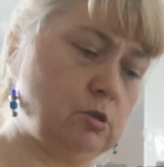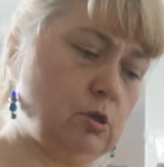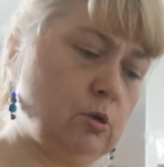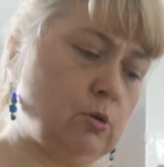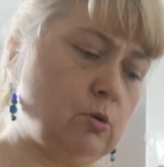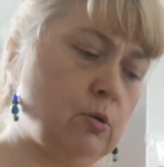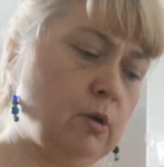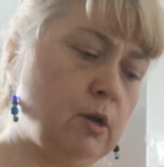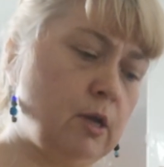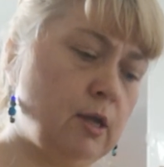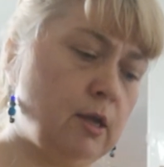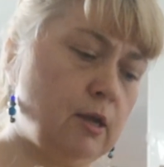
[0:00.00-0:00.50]

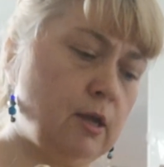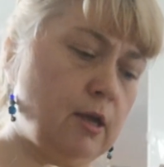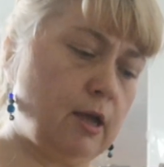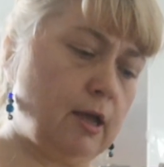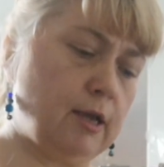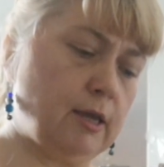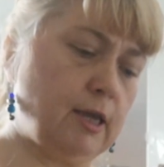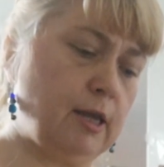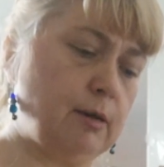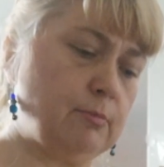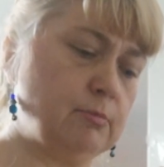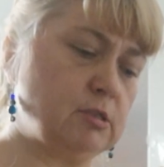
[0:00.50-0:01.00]
So
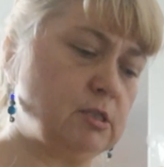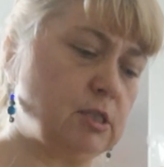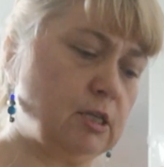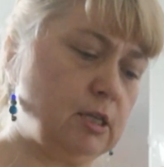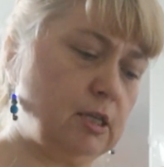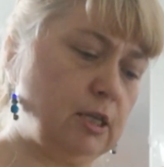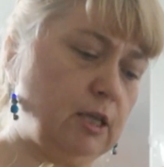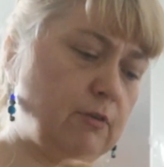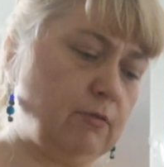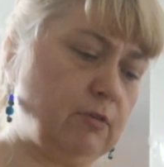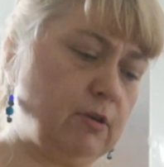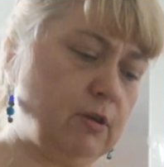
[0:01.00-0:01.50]
again, I'm just
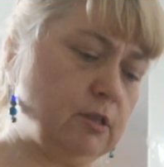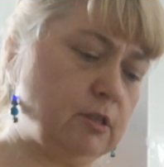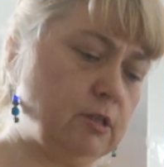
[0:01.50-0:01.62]
going to give